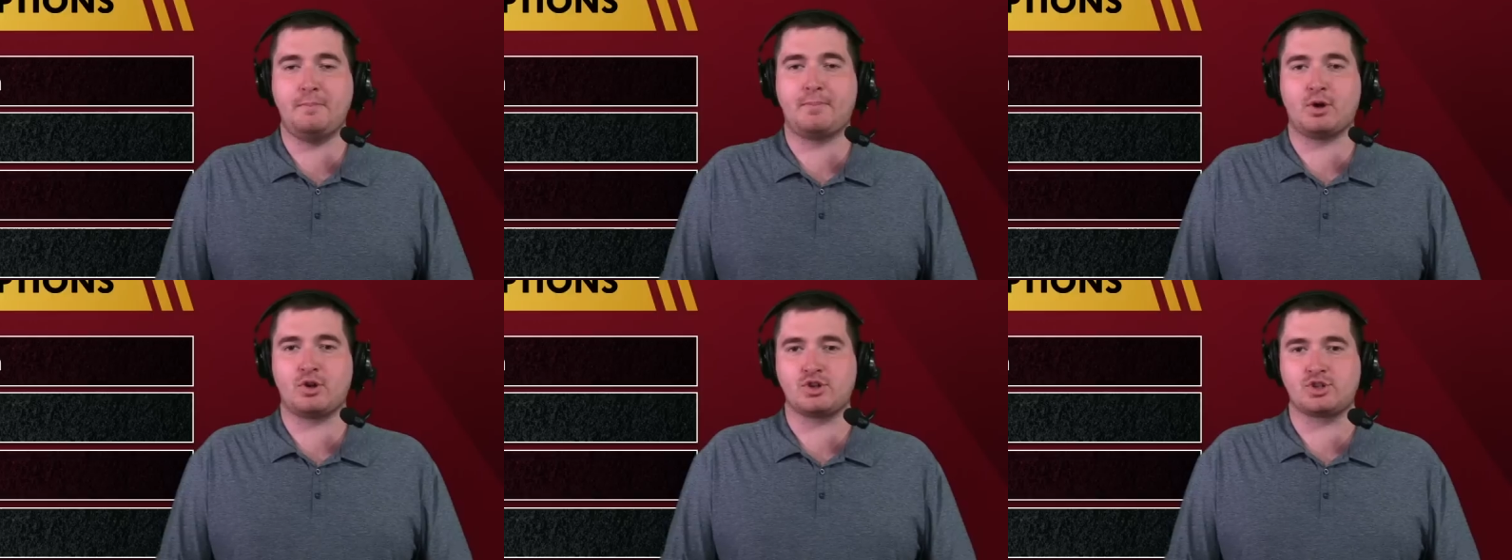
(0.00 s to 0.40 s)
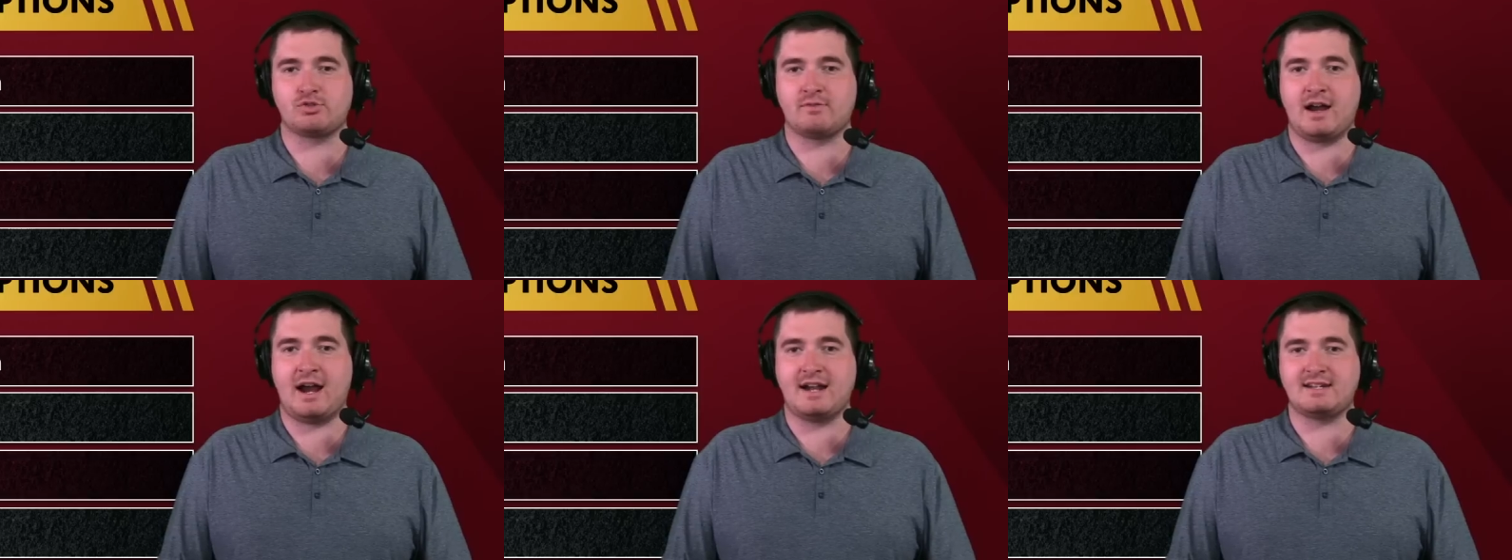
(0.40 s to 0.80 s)

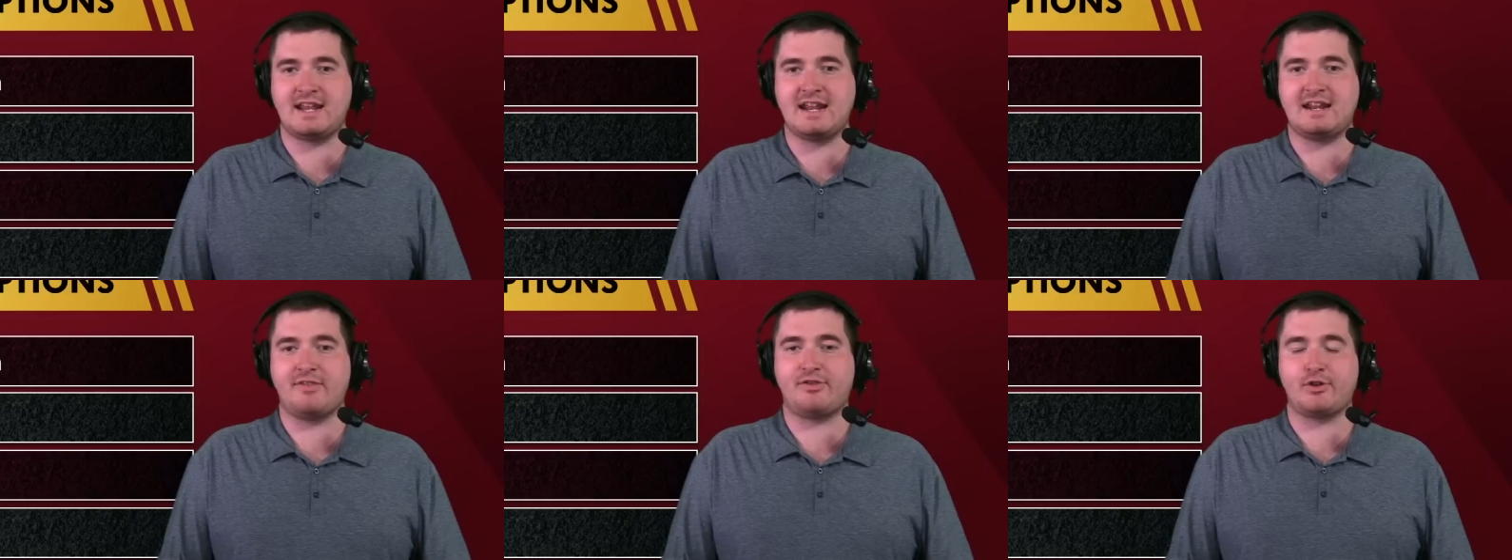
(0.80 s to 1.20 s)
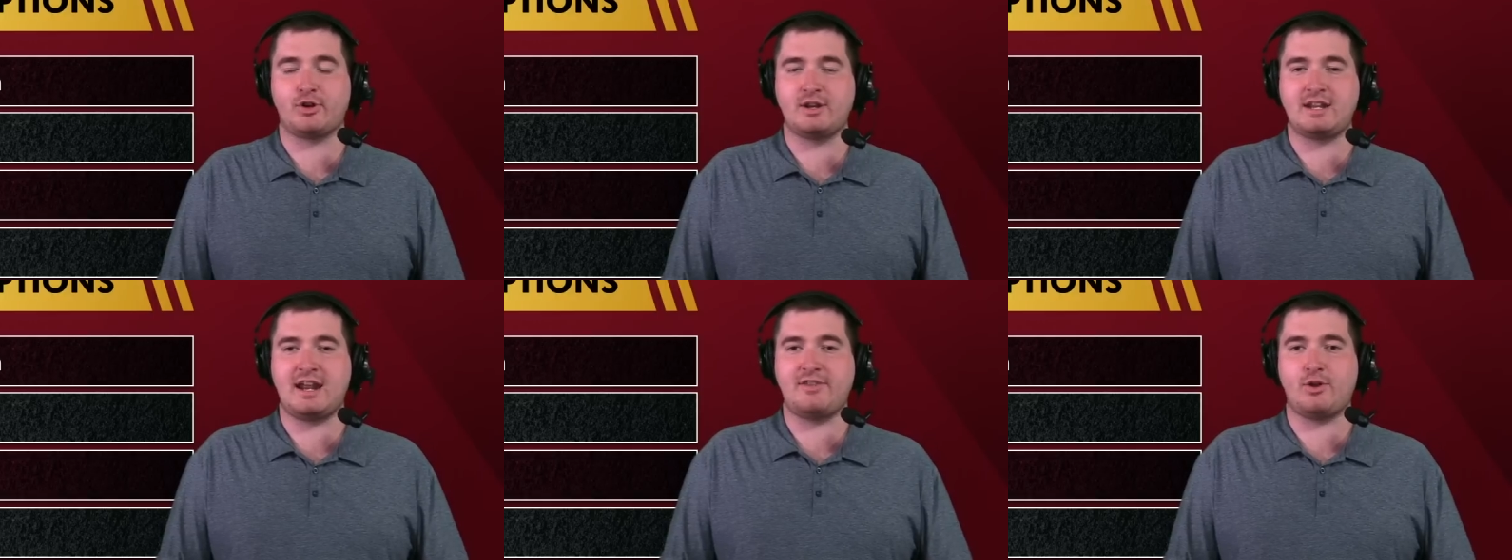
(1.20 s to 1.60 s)
Bergeron, taken
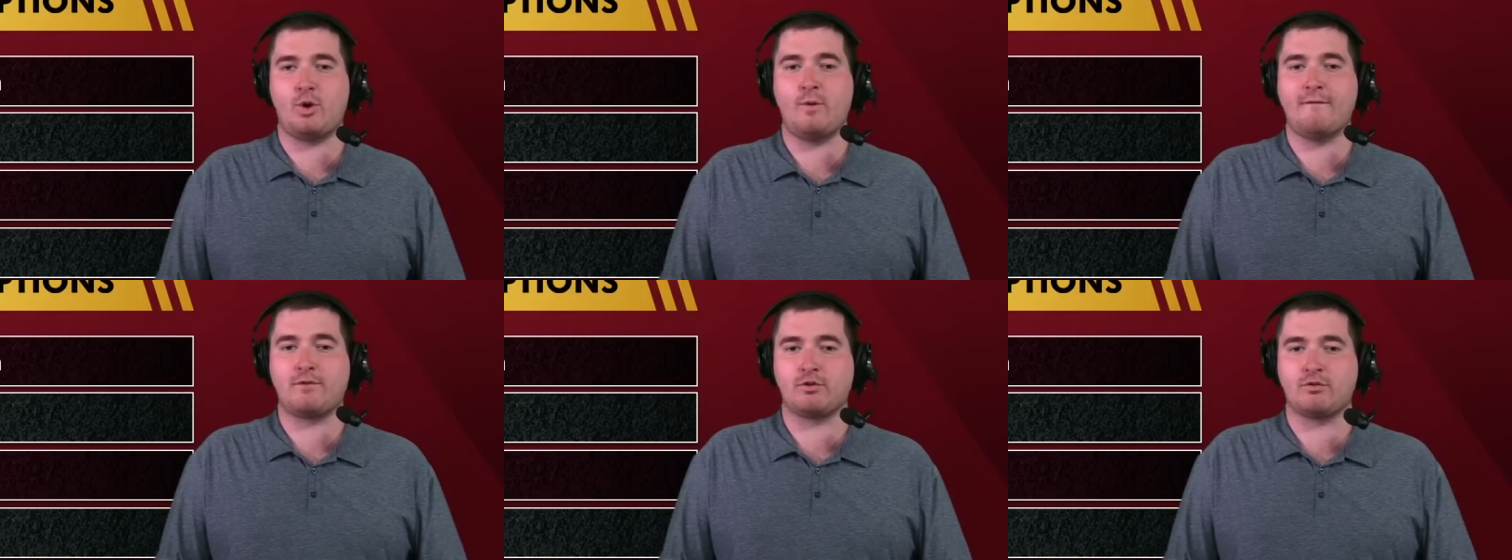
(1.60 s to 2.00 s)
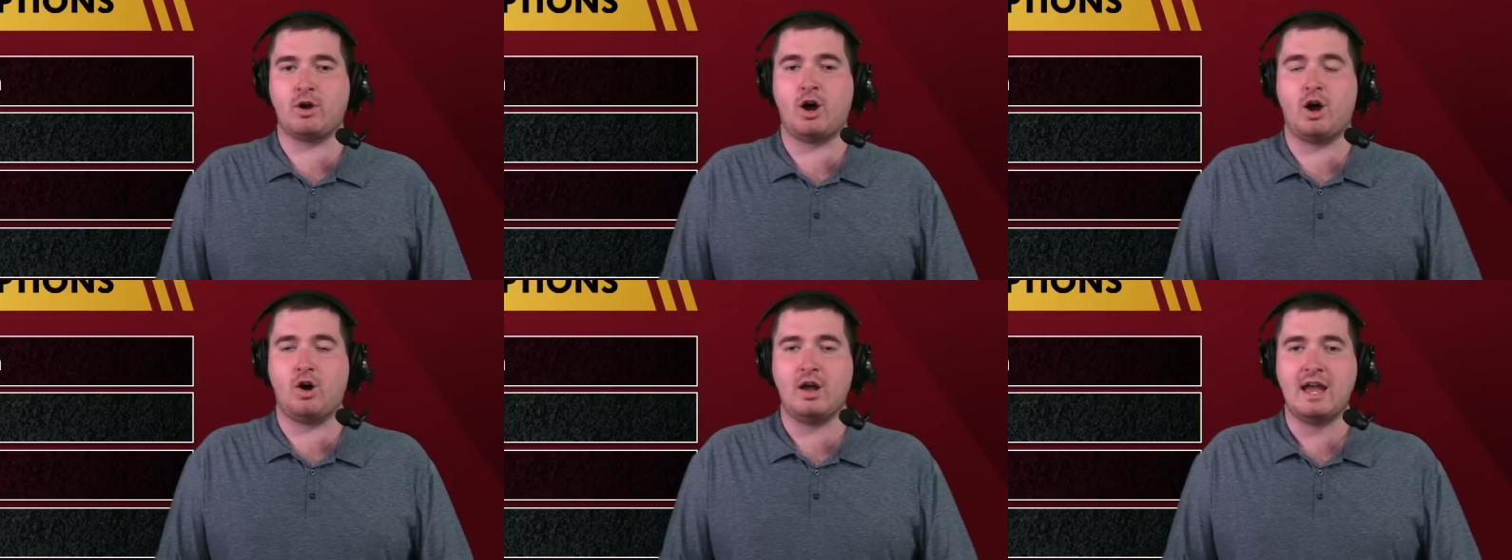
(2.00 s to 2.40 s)
38th
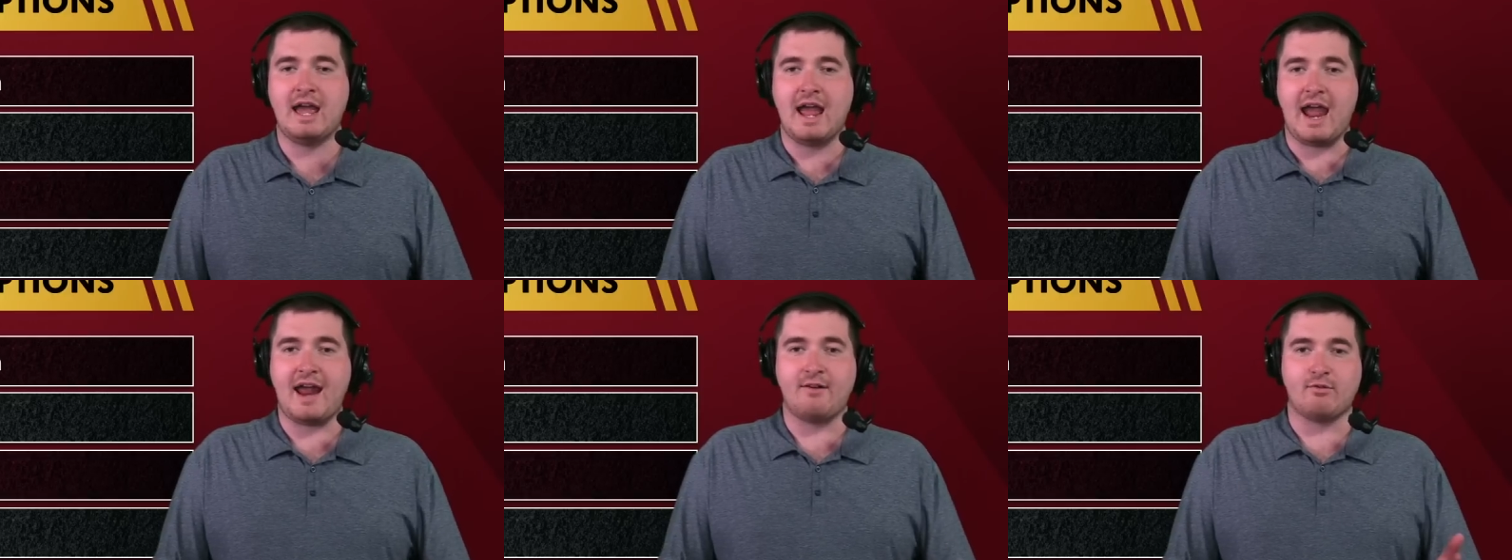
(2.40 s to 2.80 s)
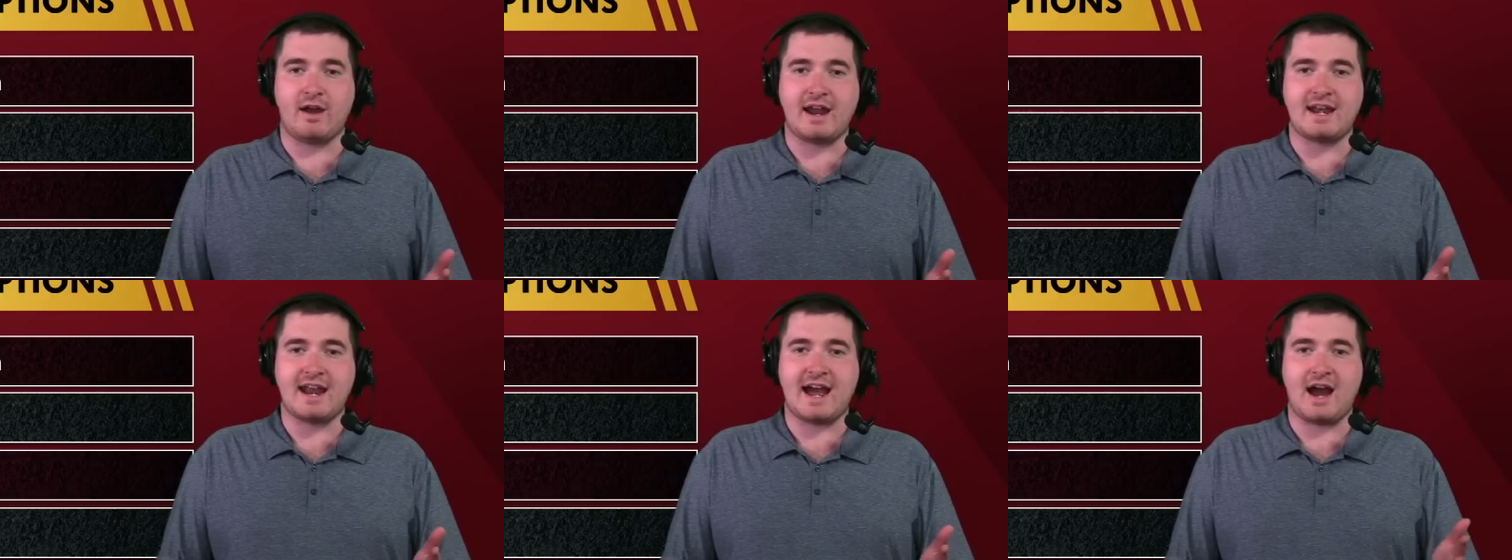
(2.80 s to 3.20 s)
overall. And
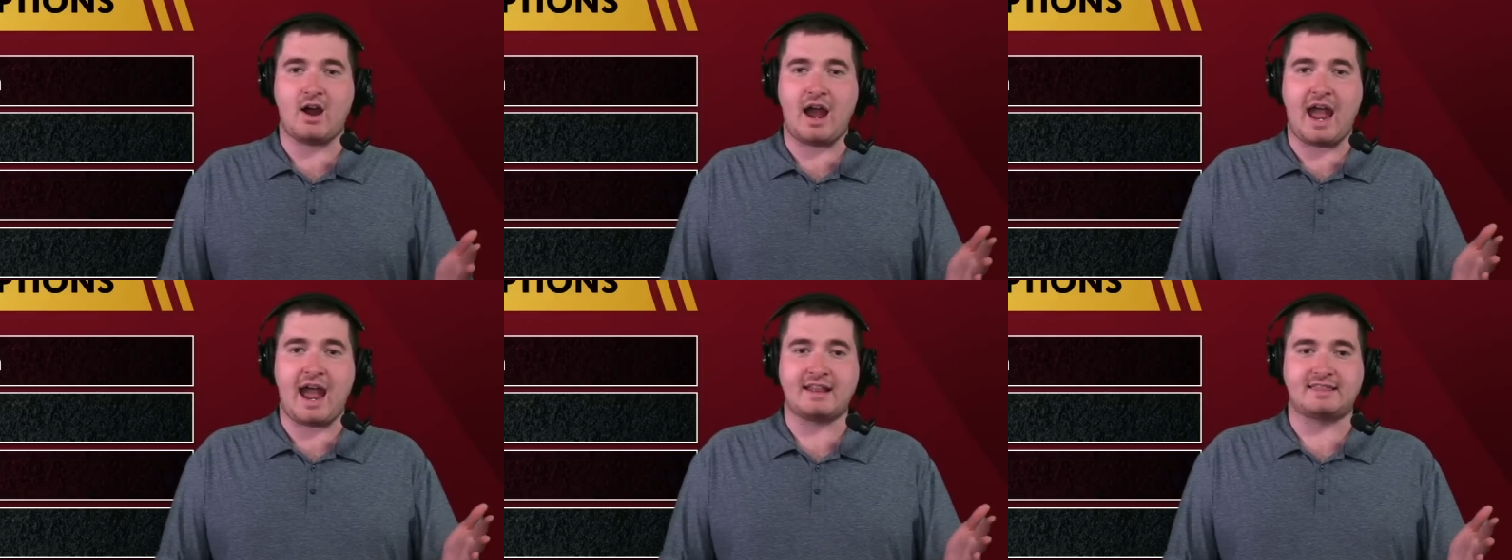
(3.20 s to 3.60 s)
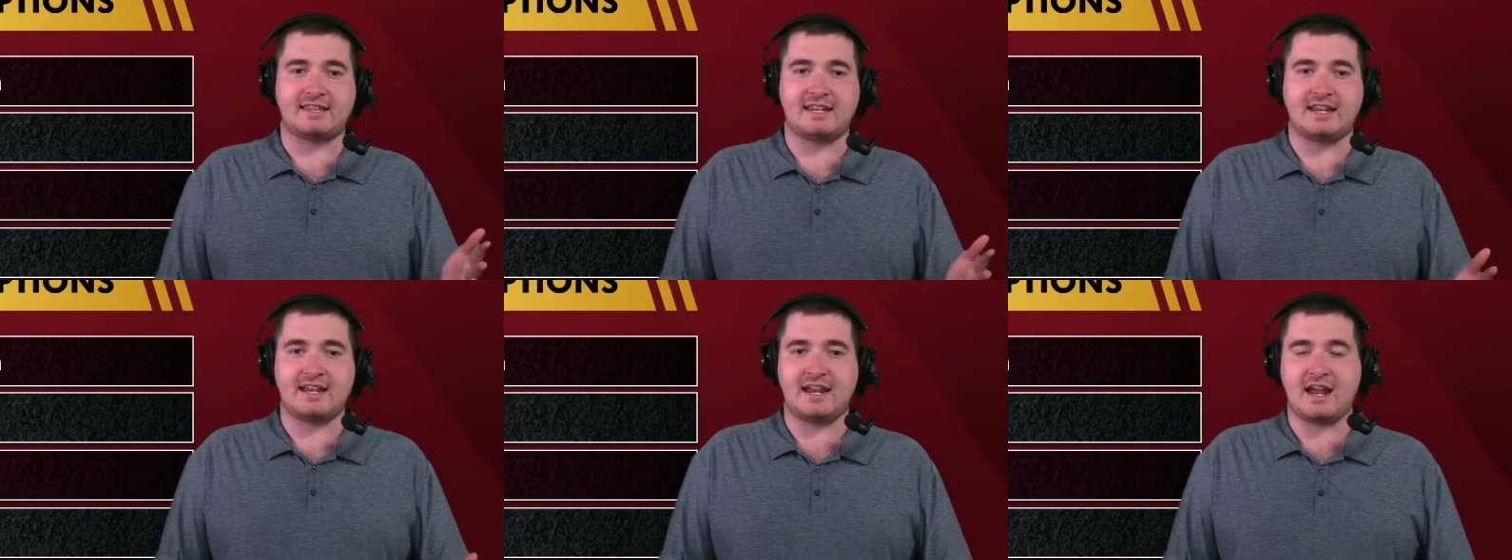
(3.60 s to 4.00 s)
right now at
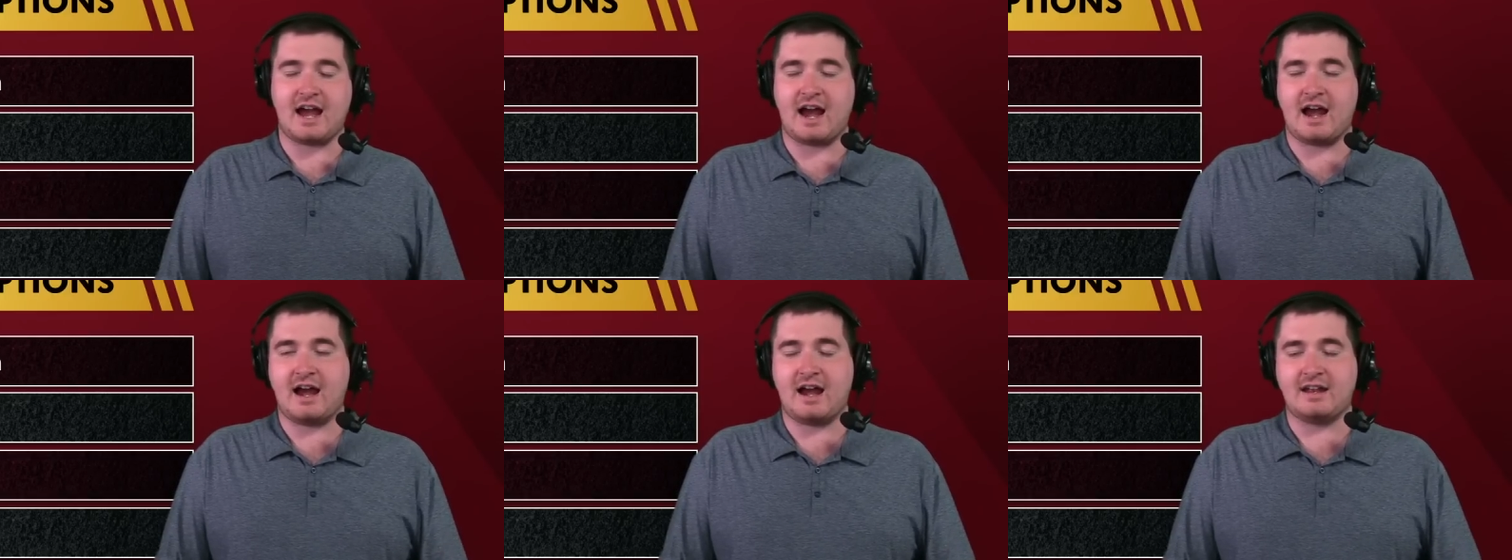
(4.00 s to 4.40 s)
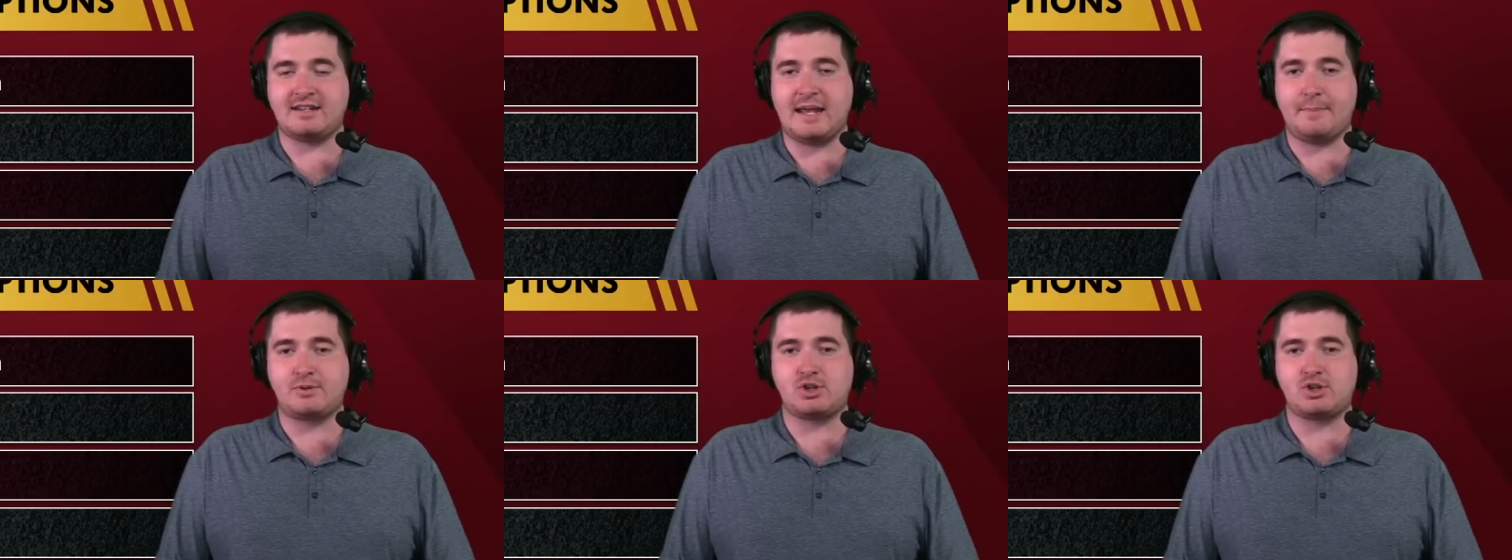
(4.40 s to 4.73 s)
the depth